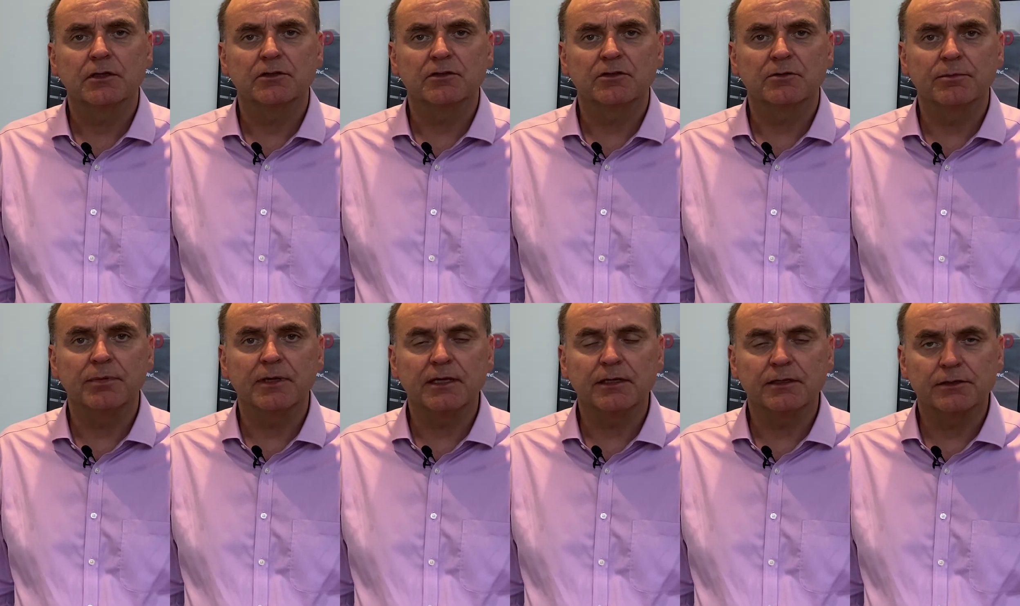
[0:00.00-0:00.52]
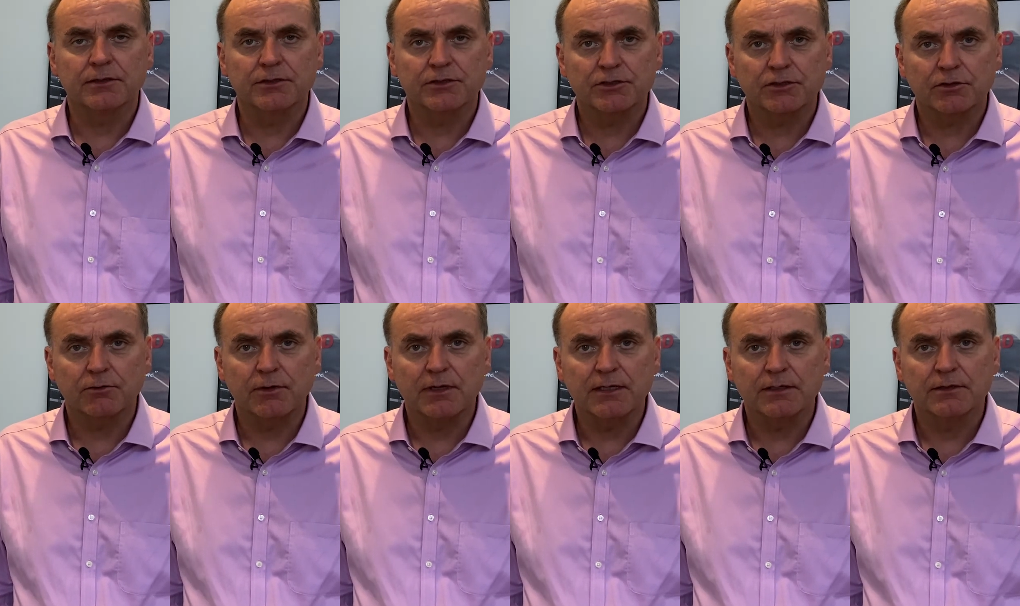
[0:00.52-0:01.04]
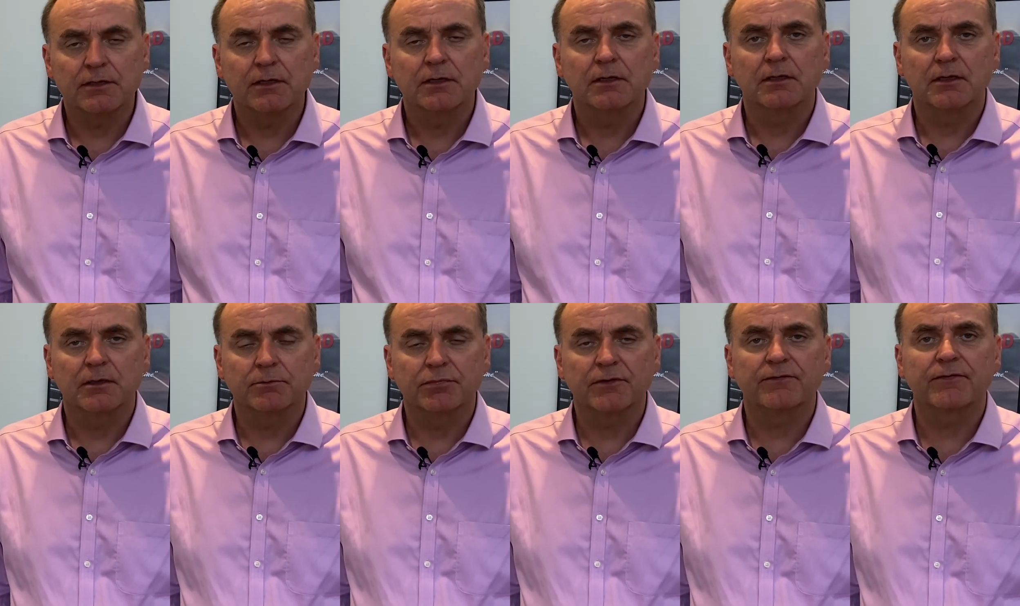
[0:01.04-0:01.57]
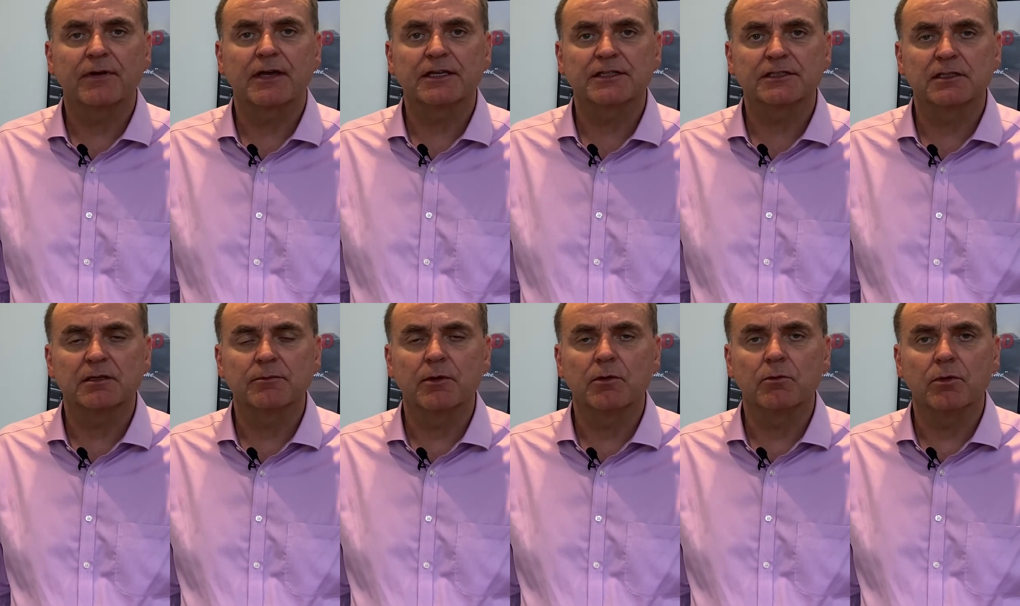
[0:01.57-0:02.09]
to be discreet and
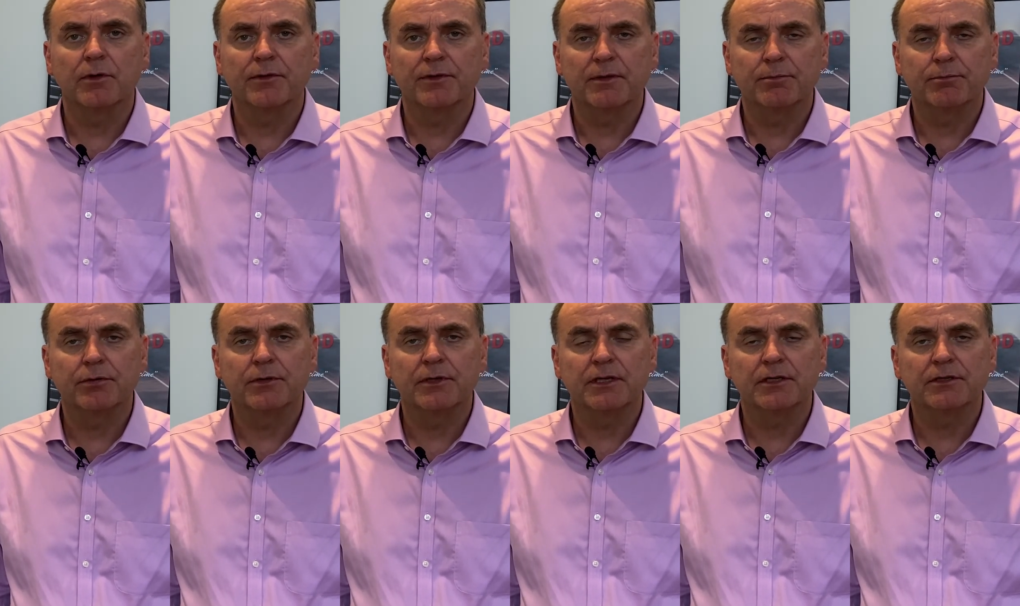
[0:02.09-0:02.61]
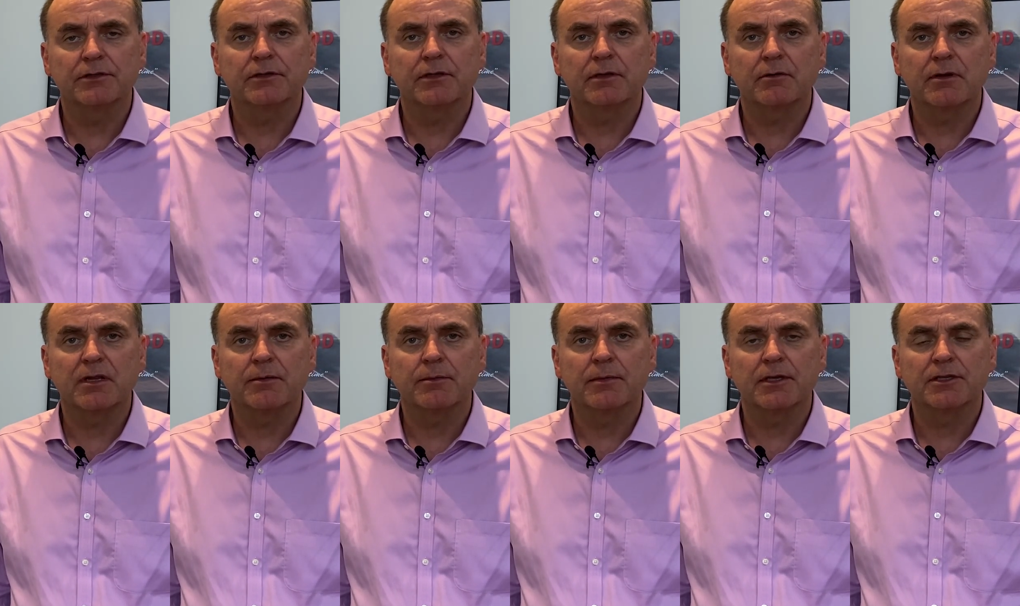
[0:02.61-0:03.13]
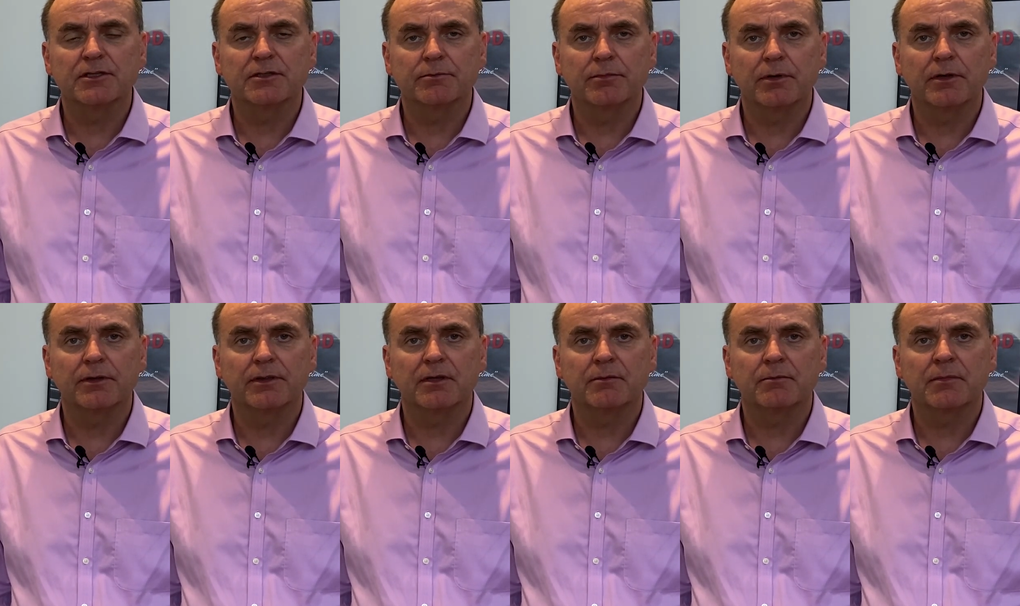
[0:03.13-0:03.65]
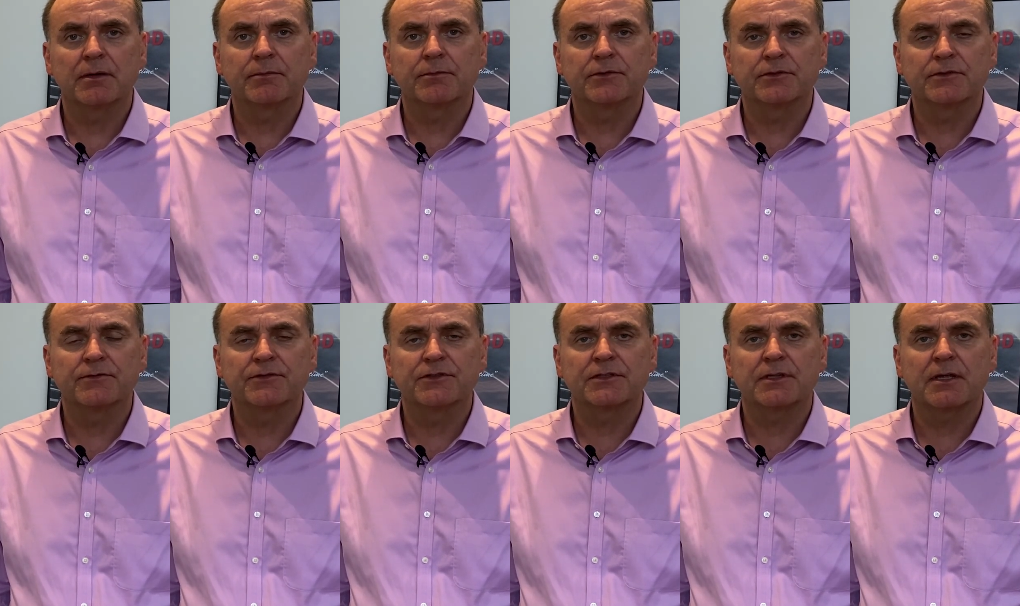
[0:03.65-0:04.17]
professional about what they put into their emails about their members
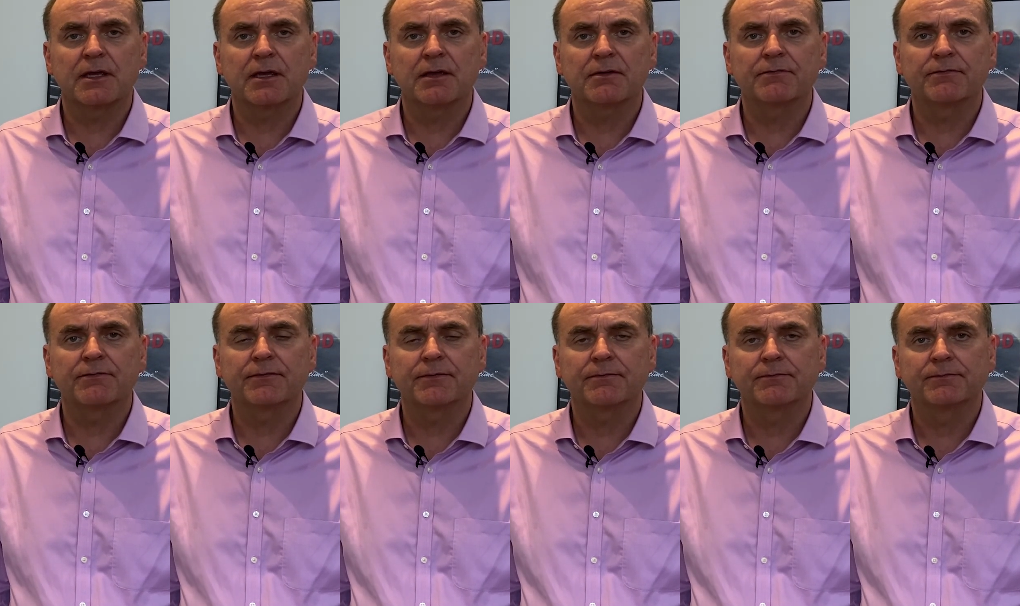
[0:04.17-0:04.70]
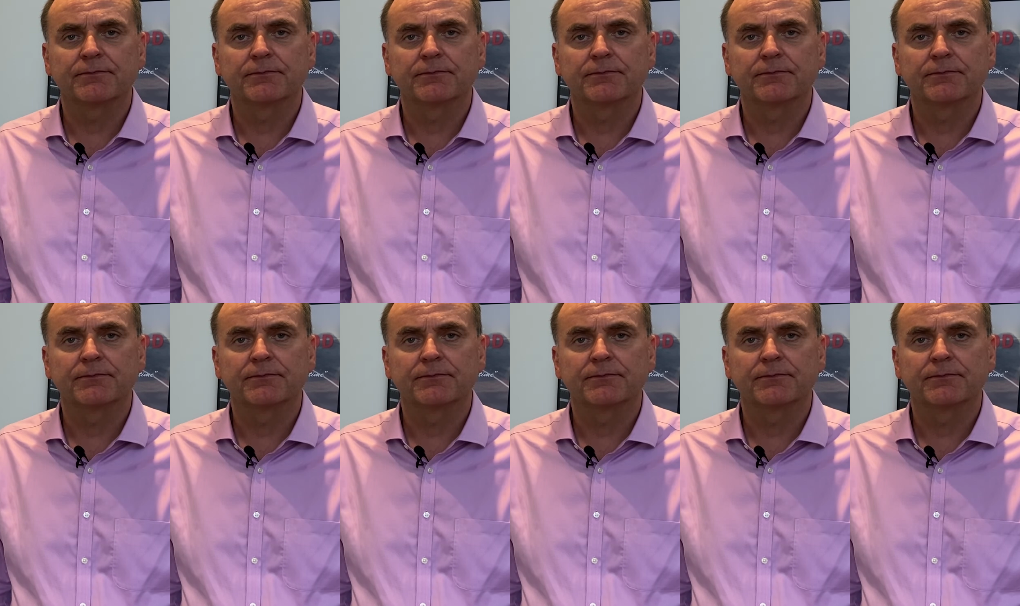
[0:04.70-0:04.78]
of staff.